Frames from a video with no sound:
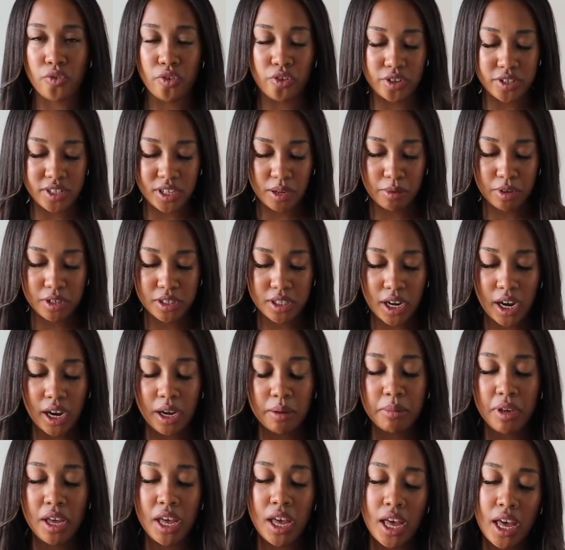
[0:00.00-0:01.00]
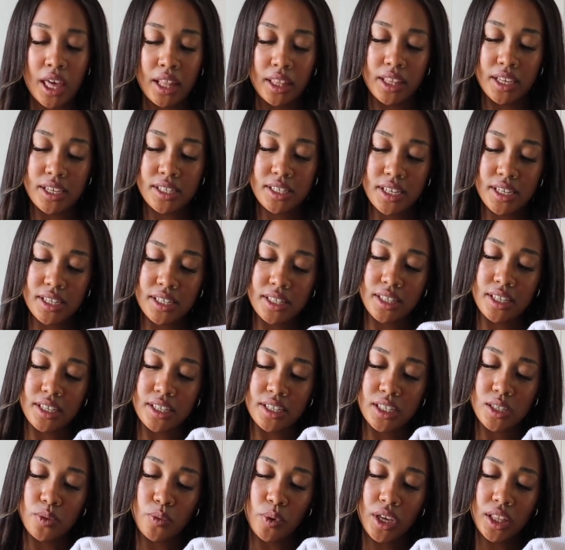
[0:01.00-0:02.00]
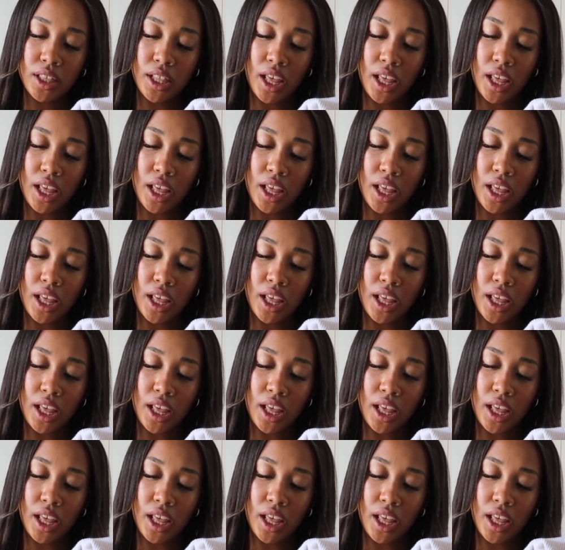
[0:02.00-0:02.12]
for the summertime. This is the Sweet